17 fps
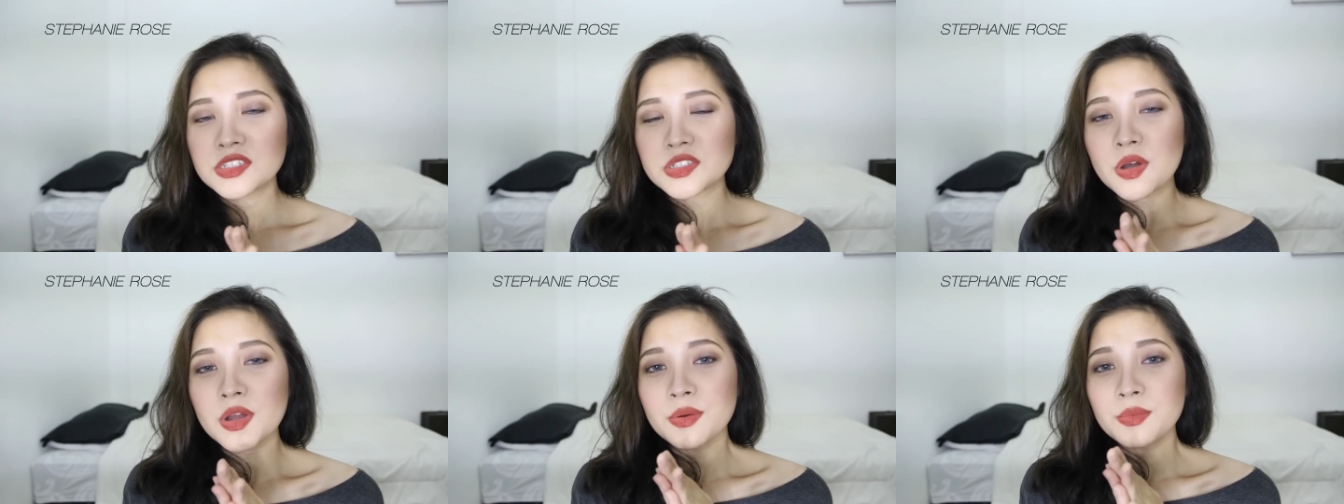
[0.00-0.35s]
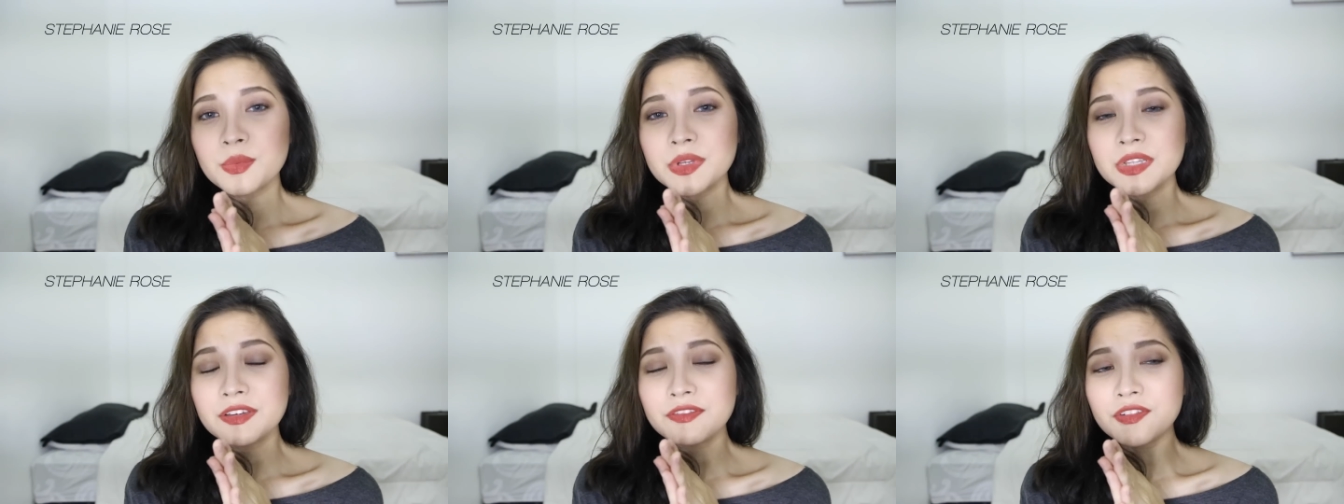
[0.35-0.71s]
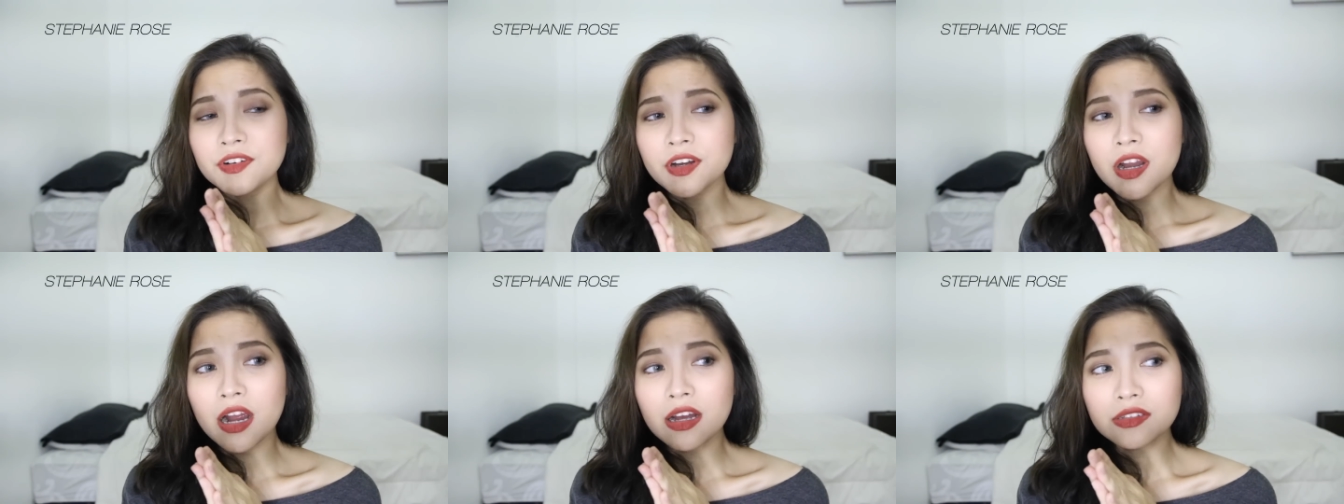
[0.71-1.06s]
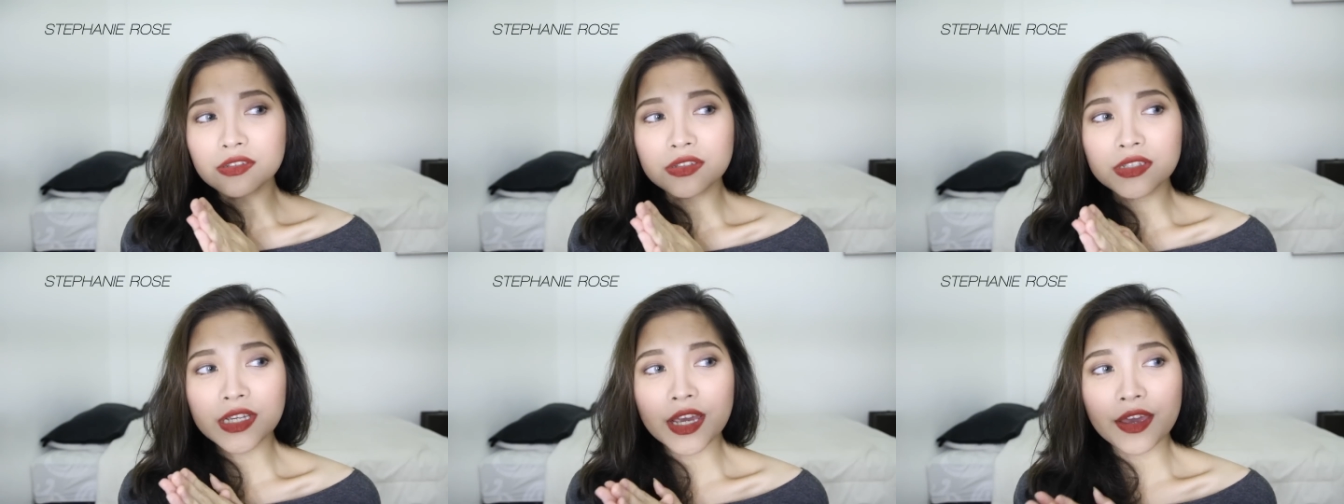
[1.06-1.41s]
So I really forgot
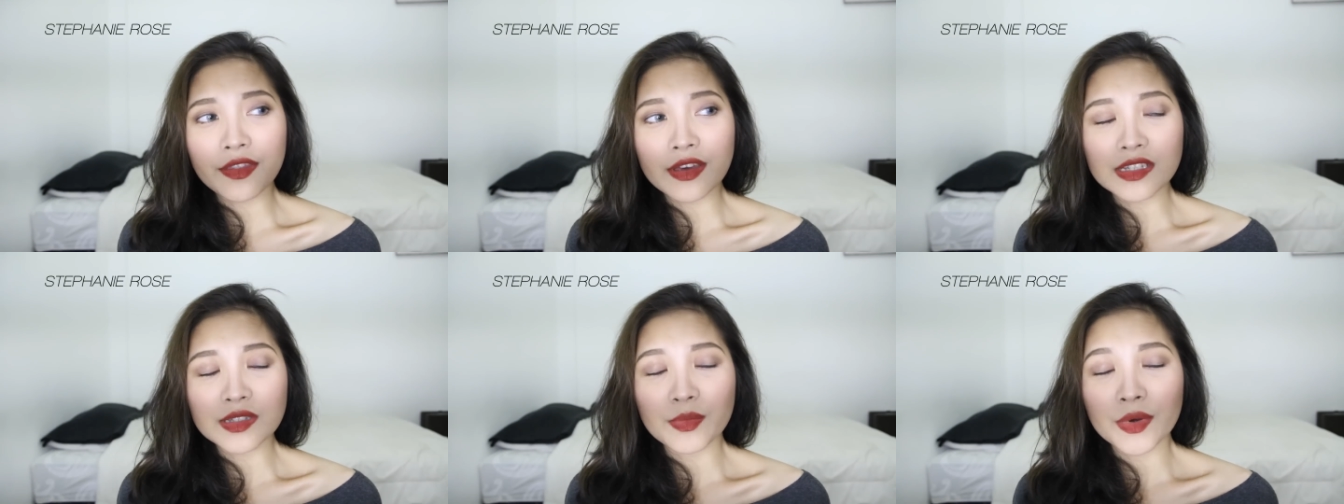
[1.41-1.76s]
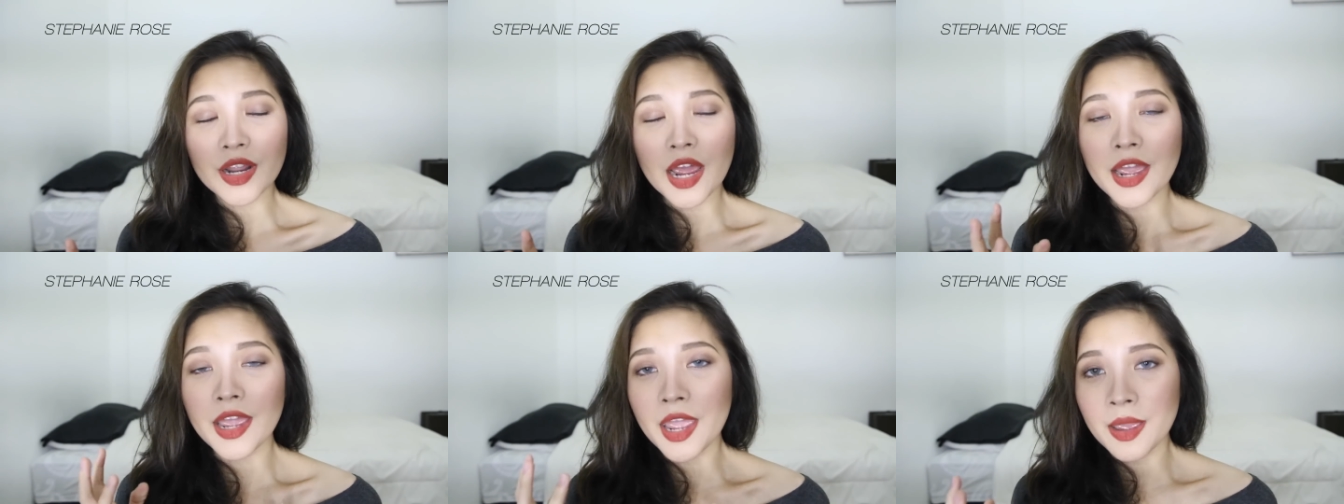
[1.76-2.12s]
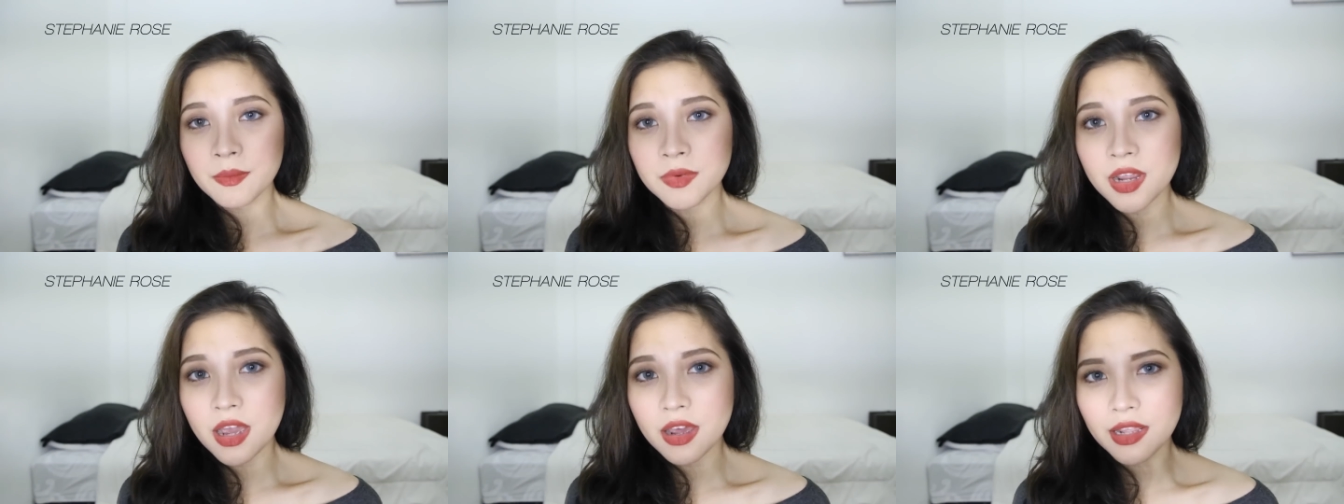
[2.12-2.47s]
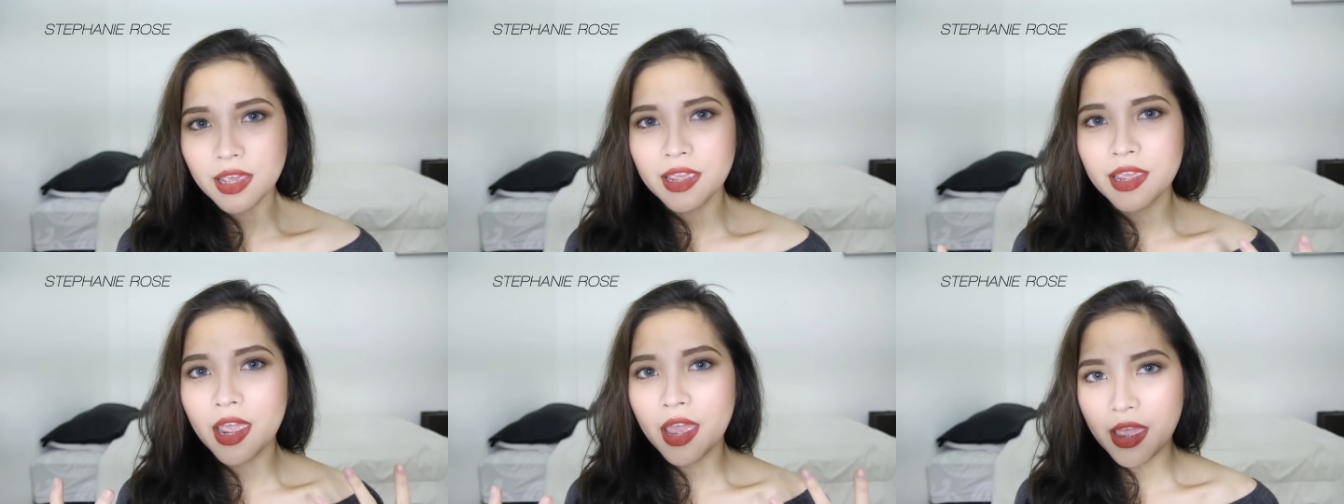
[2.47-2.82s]
to say this, but I am
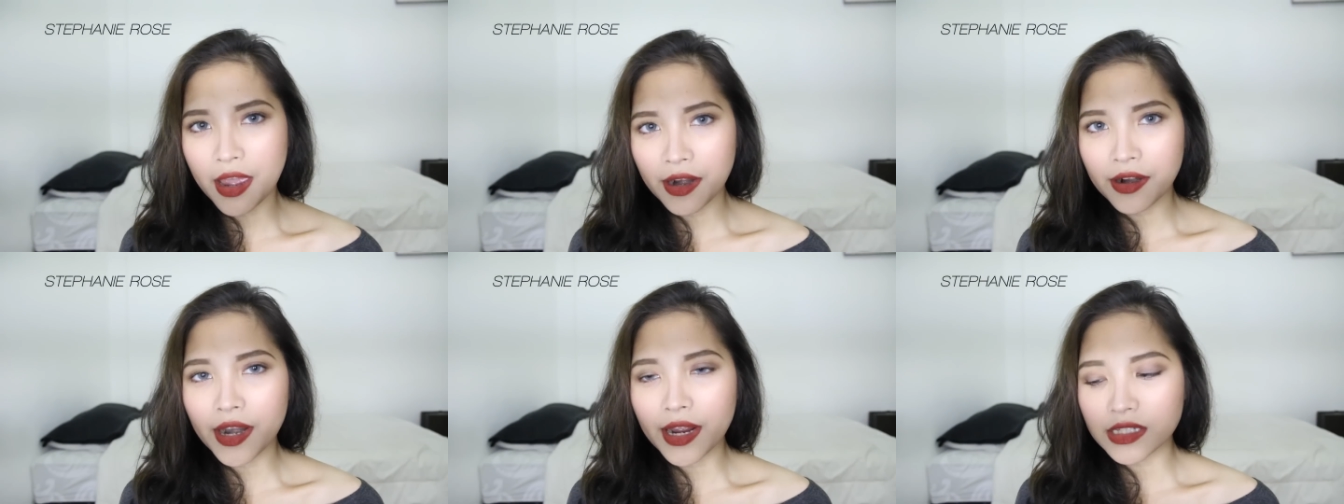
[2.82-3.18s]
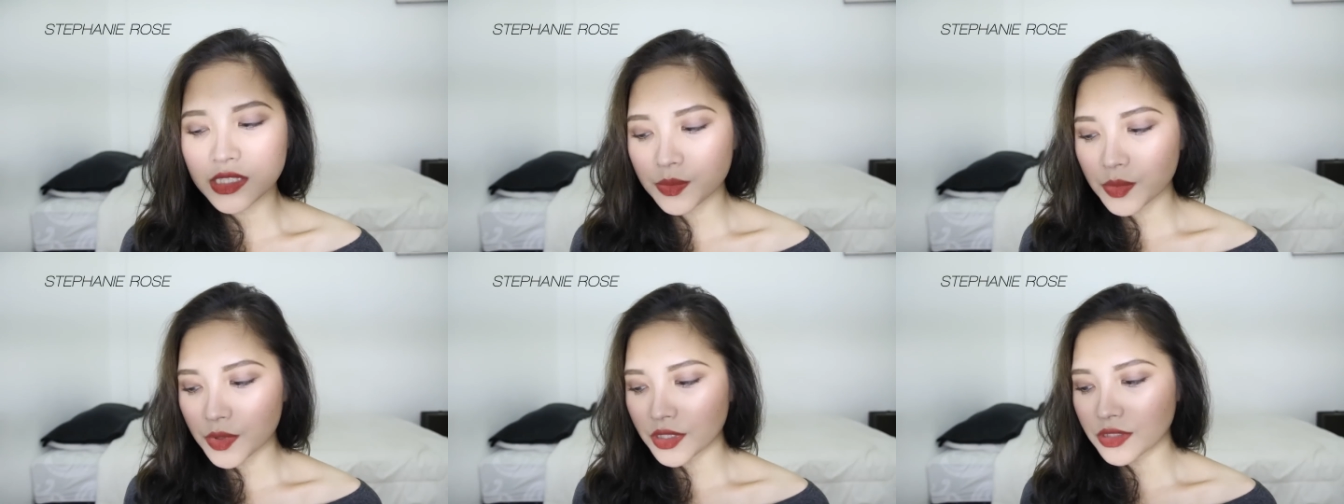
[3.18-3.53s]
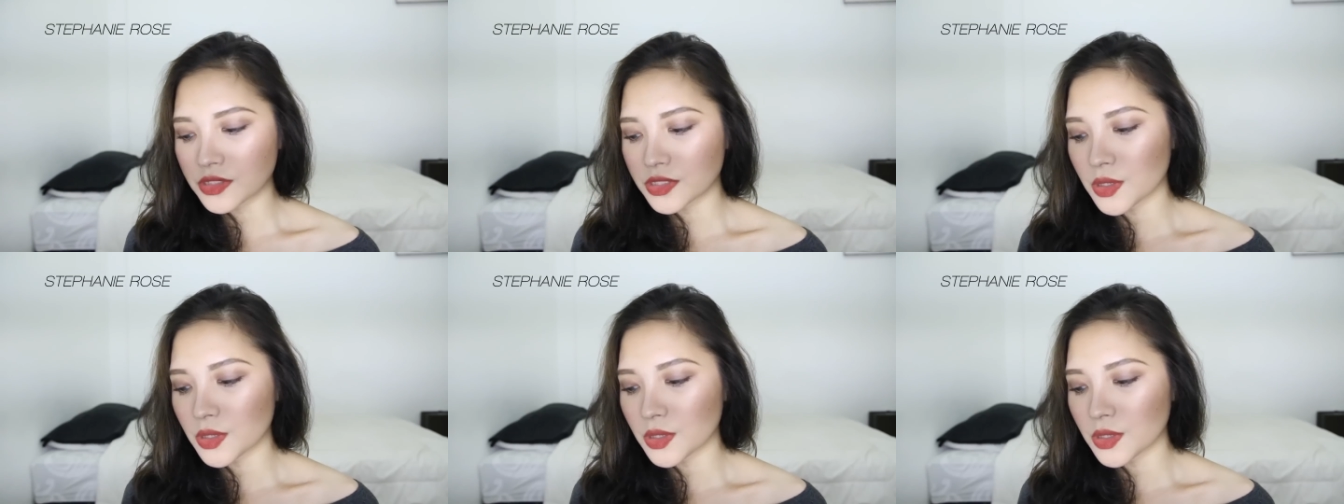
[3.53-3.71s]
not a hair expert,